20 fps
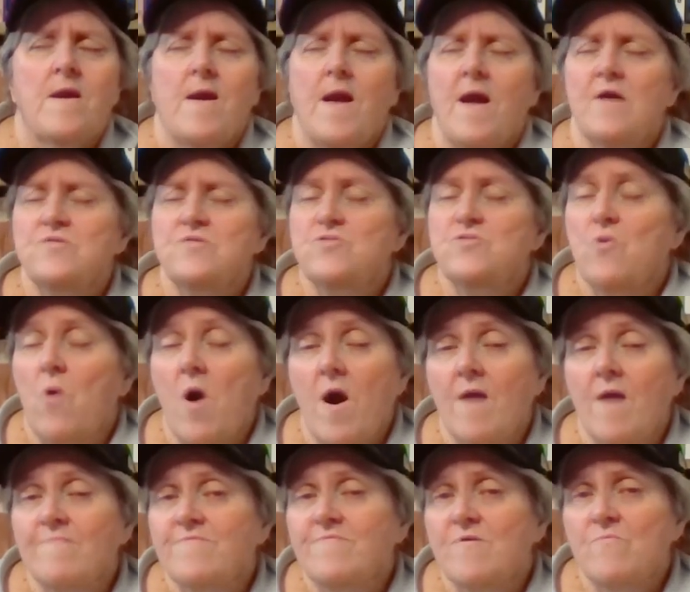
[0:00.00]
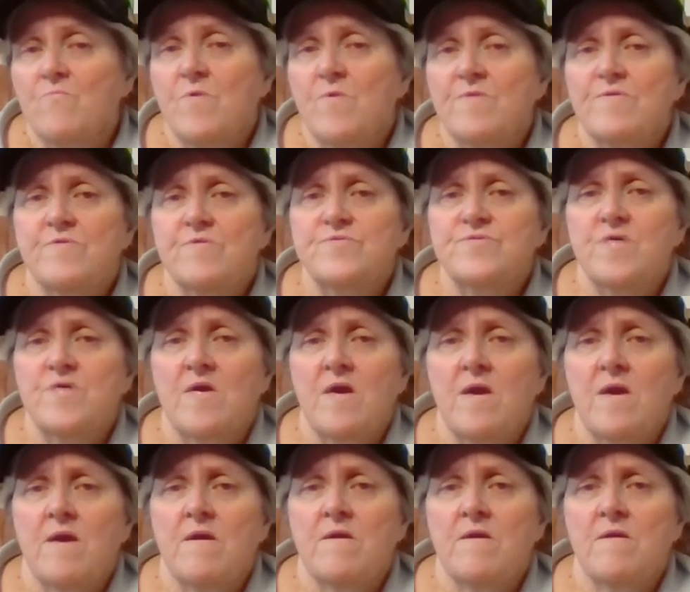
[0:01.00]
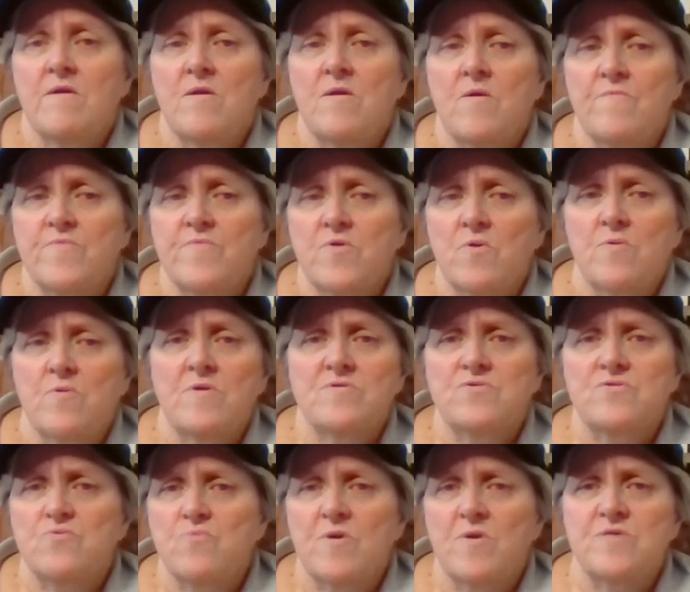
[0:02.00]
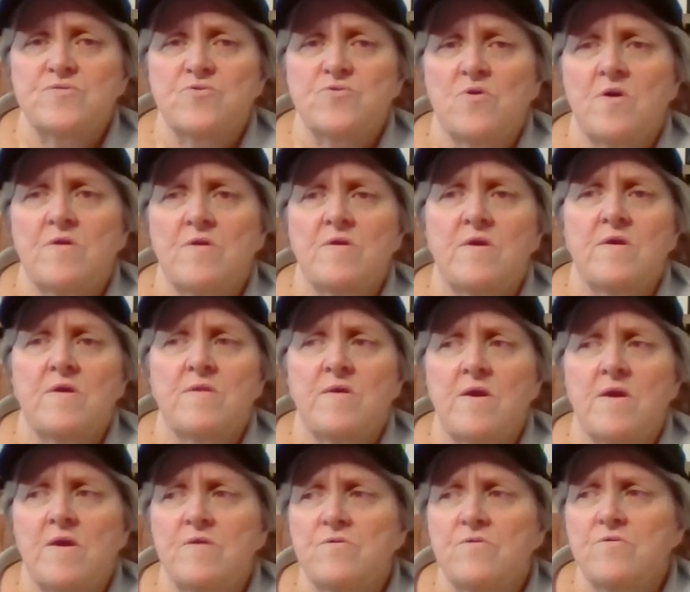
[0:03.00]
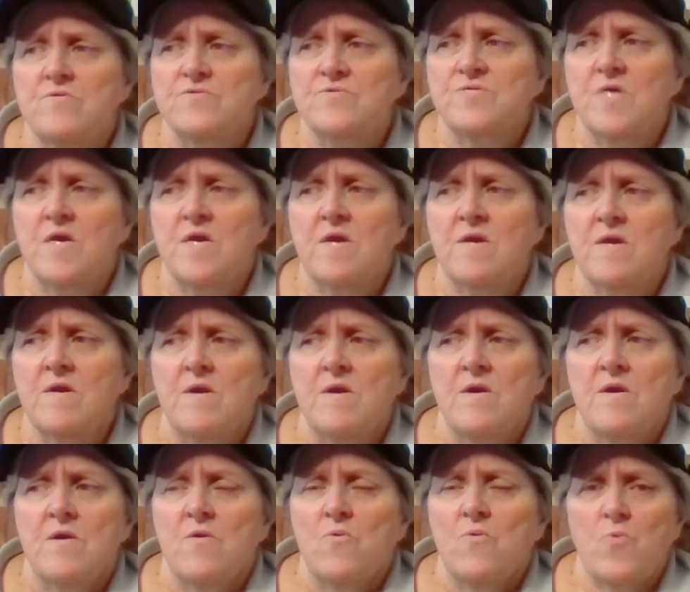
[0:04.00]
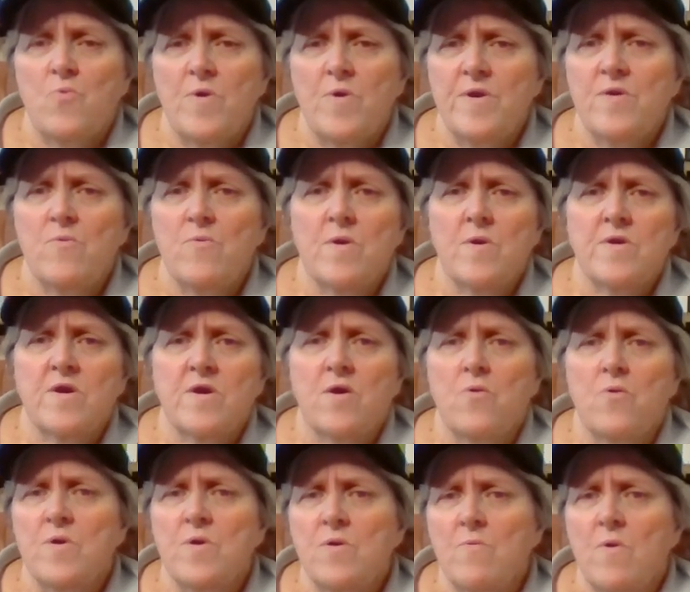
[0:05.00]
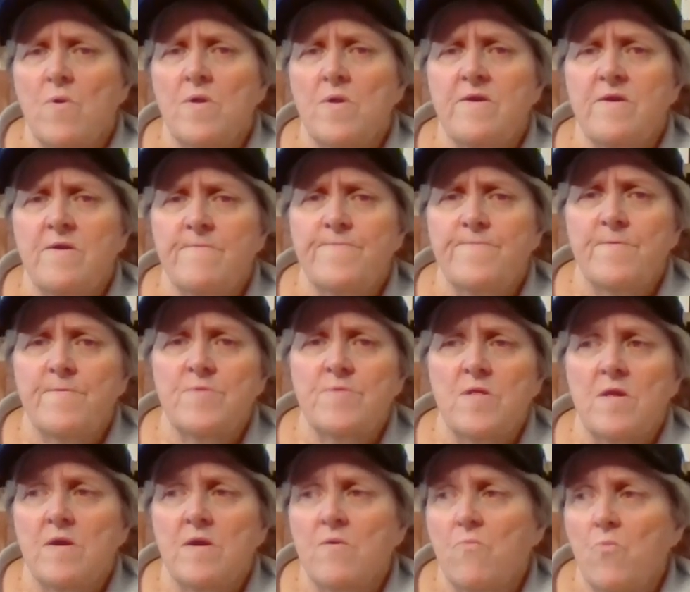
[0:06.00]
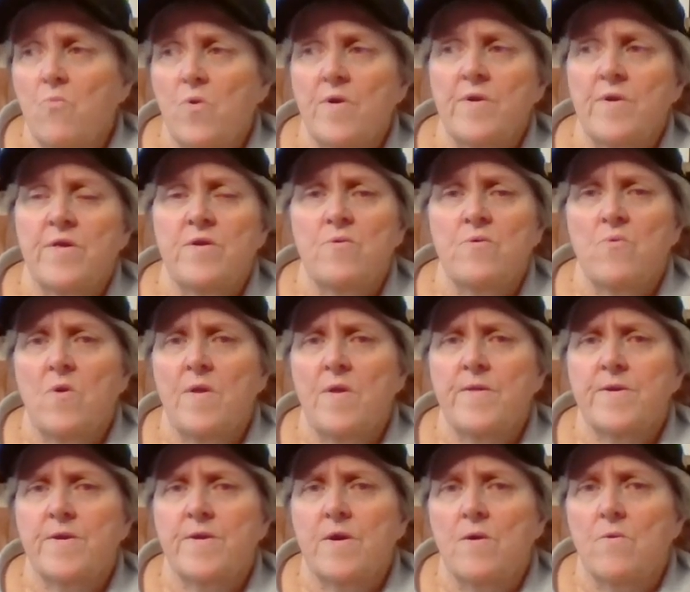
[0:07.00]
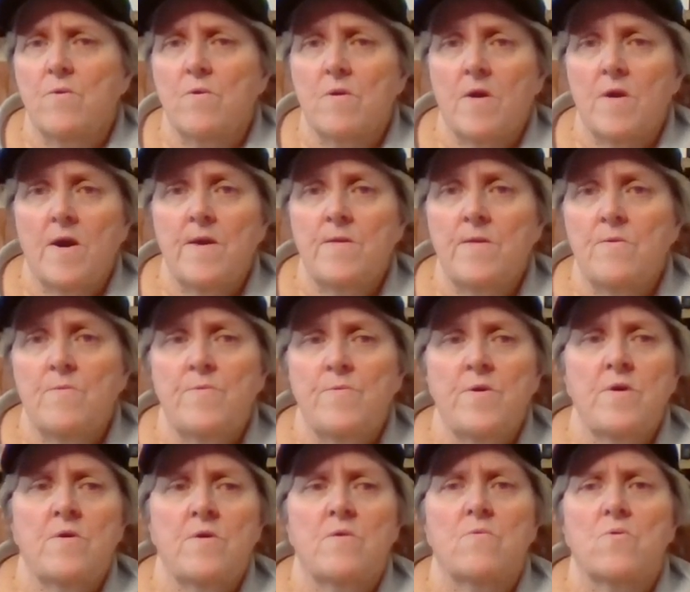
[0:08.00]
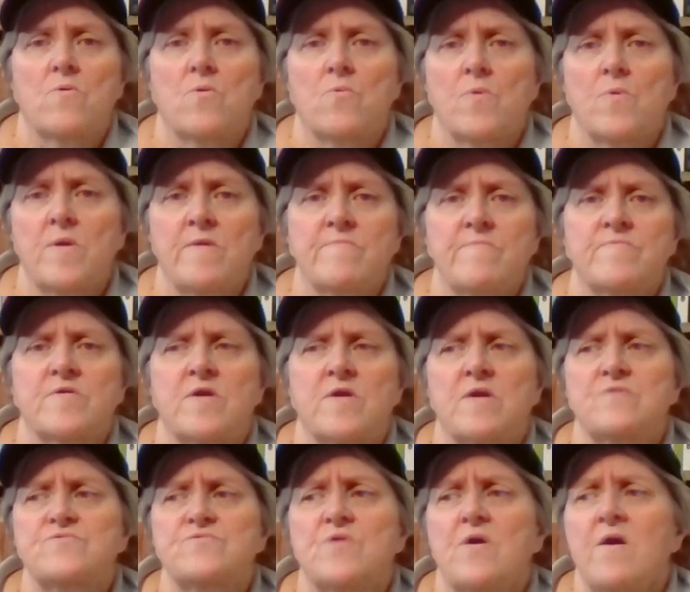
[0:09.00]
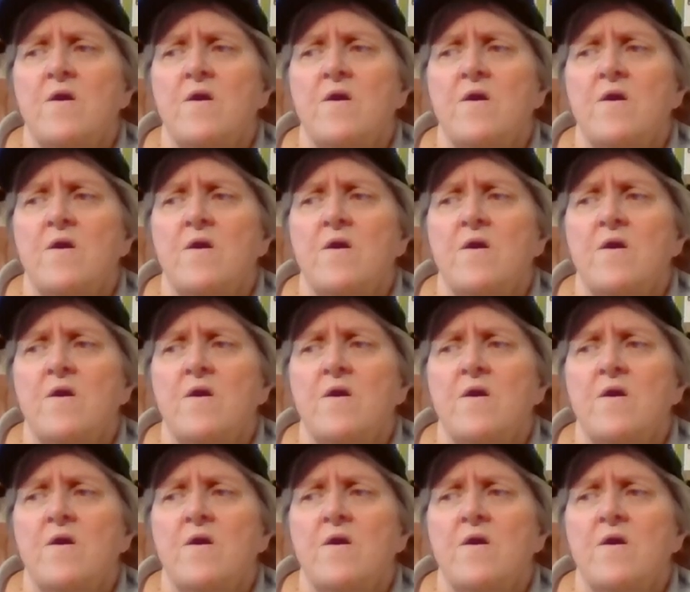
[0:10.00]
And so often when they'll say, you know, if you're going out to a restaurant and, and you're saying, where do you want to go? What do you want to eat? They'll be like, where do you want to go? Or I don't know, or whatever the case.